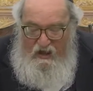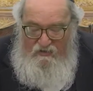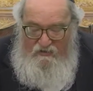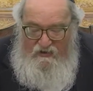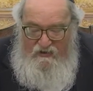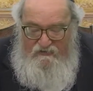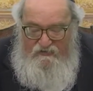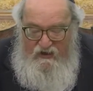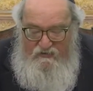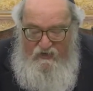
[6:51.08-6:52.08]
Al
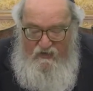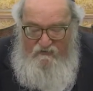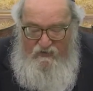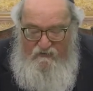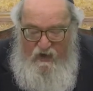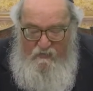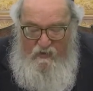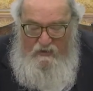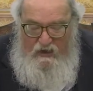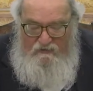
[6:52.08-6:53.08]
Kisei David Val
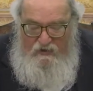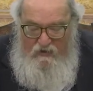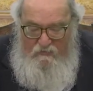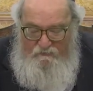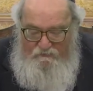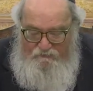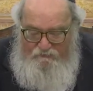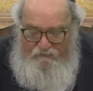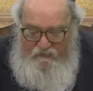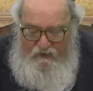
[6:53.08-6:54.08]
Mamlachto,
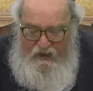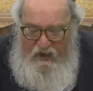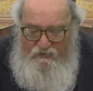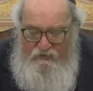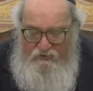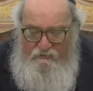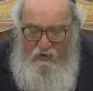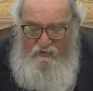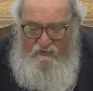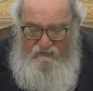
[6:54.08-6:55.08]
on the
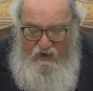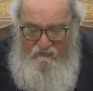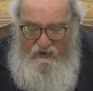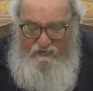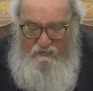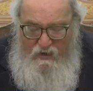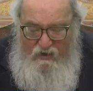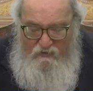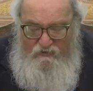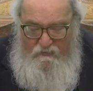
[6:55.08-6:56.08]
throne of David and the
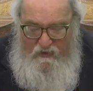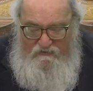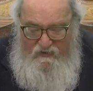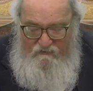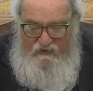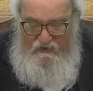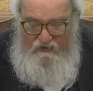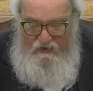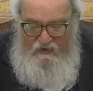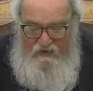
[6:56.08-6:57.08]
Malchus based David
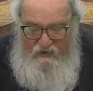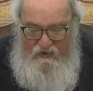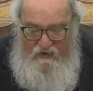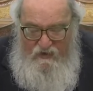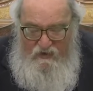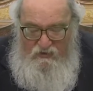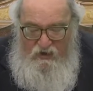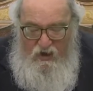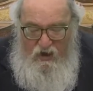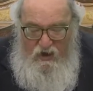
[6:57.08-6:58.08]

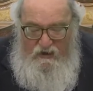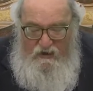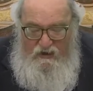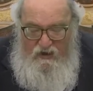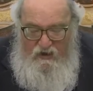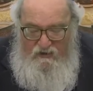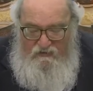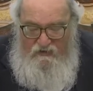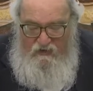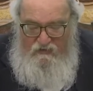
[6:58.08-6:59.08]
lahachin
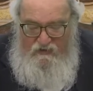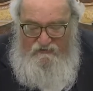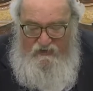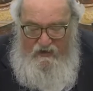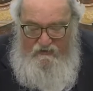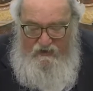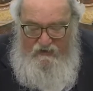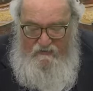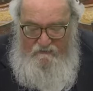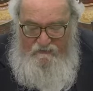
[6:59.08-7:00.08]
isa
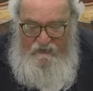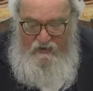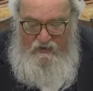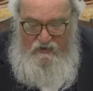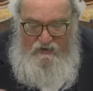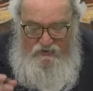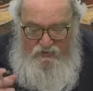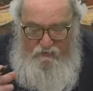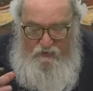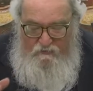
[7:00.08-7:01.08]
ulasada,
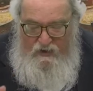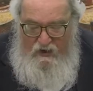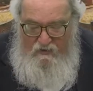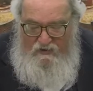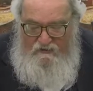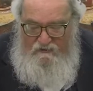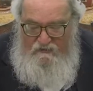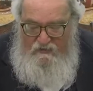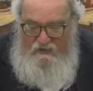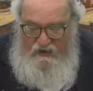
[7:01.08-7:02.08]
to prepare
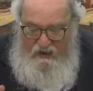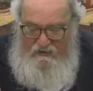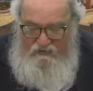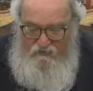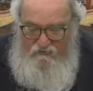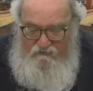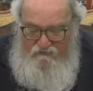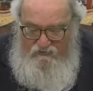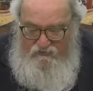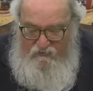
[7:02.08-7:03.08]
it and to
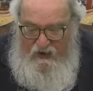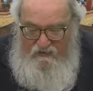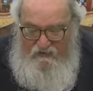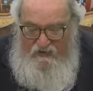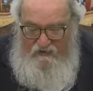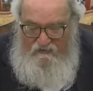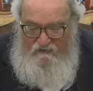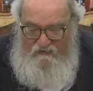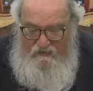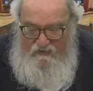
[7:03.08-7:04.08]
strengthen
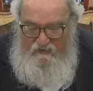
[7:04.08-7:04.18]
it